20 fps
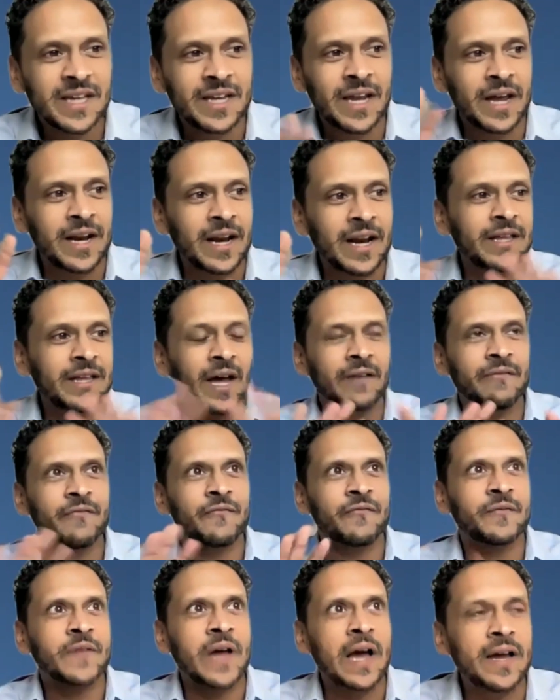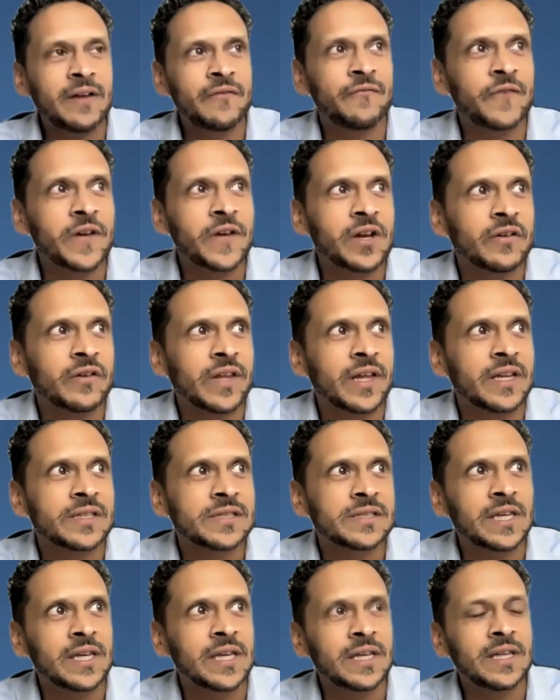and I've kind of figured that
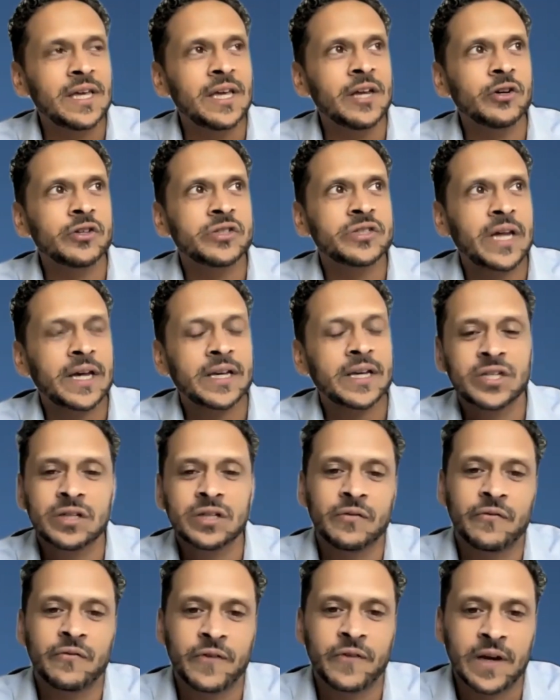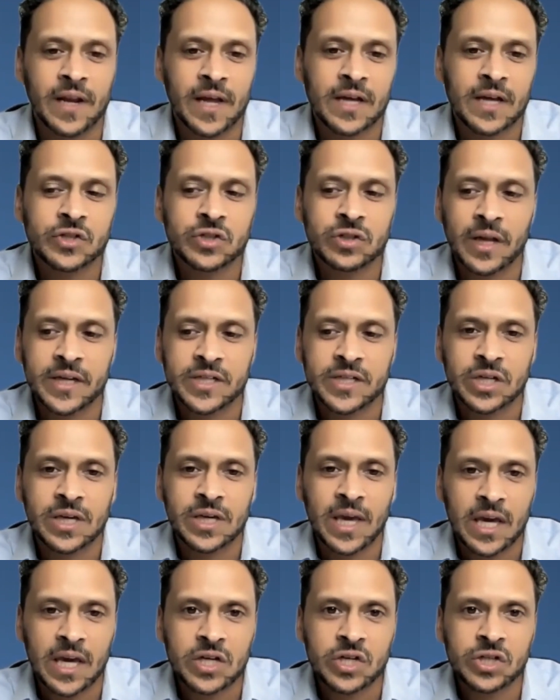it's the intersection of financial
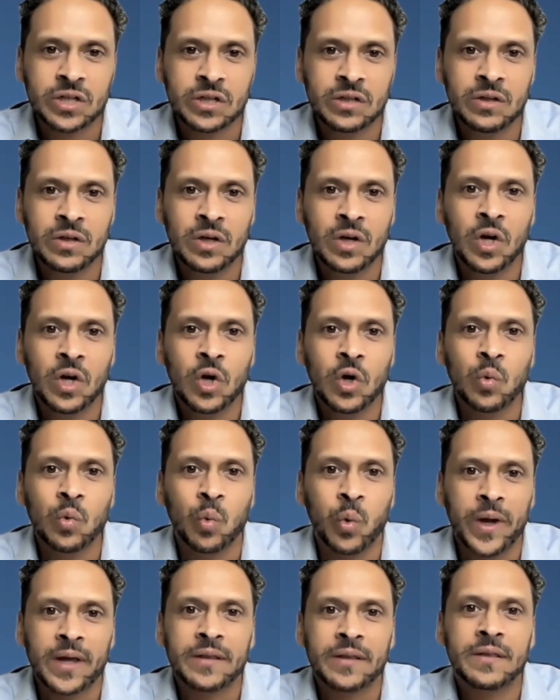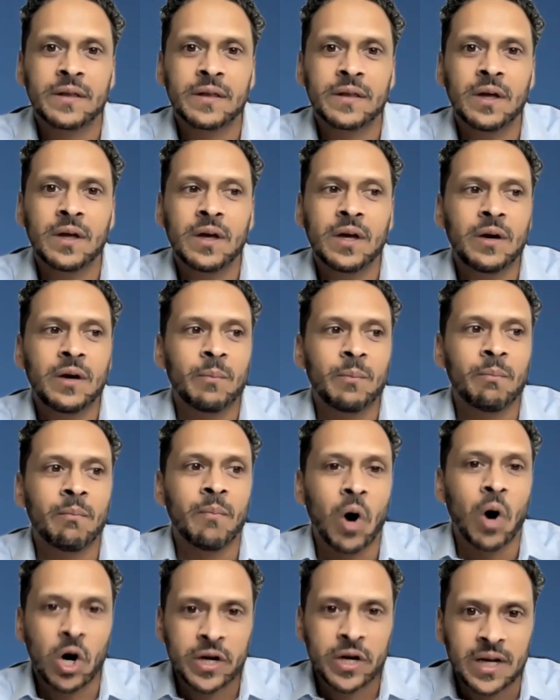education with
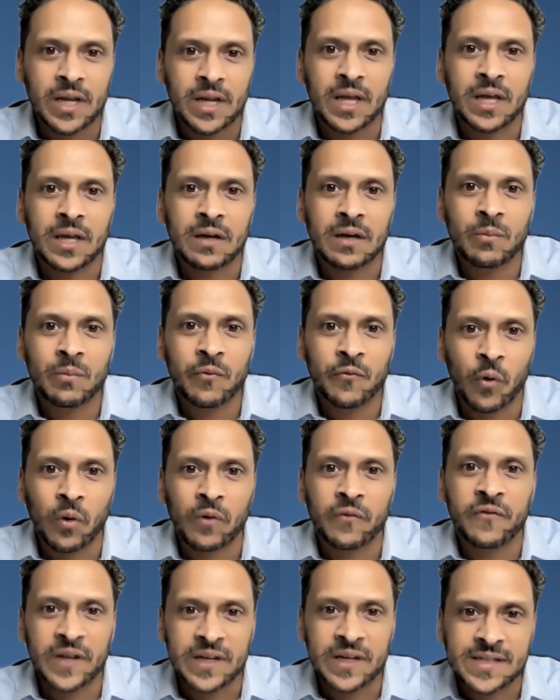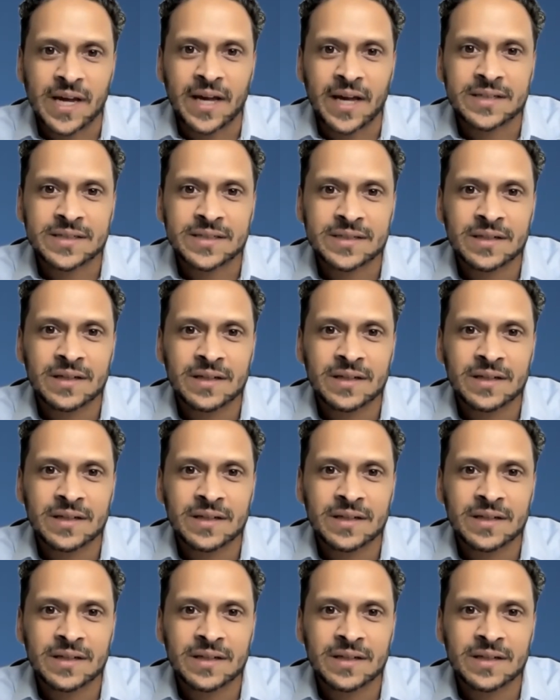marketing for fintechs.